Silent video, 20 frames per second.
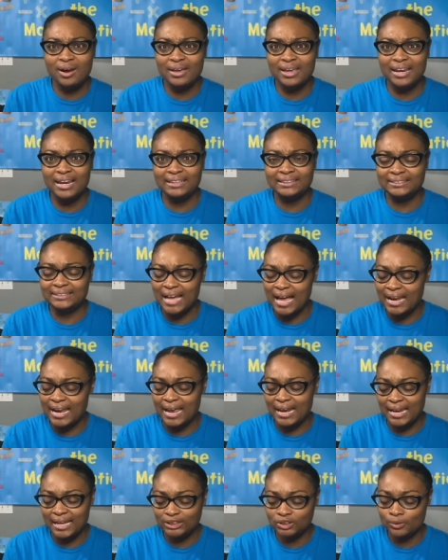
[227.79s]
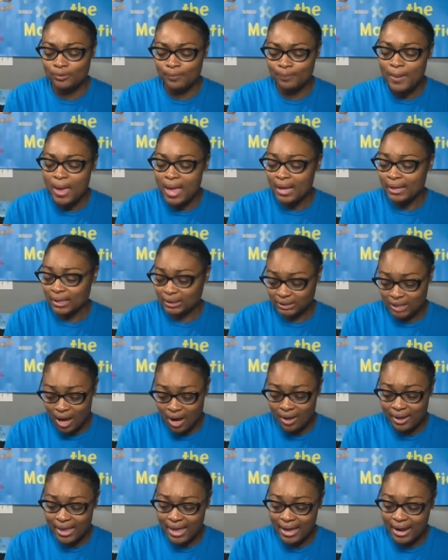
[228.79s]
get excited and let your
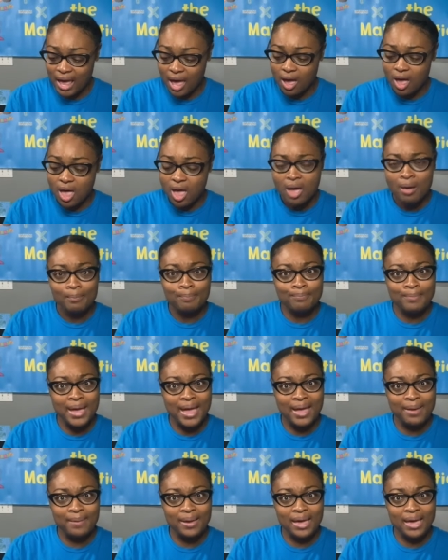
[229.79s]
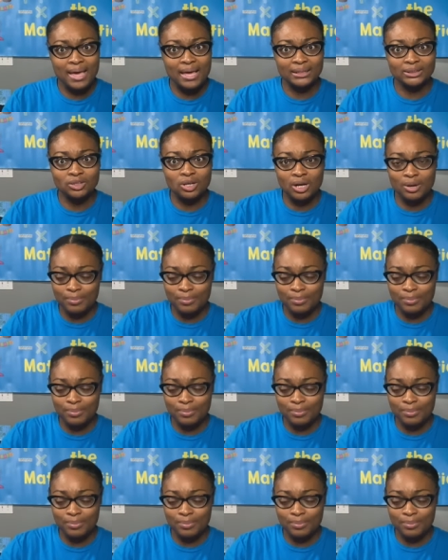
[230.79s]
scholar count out. Maybe it's going to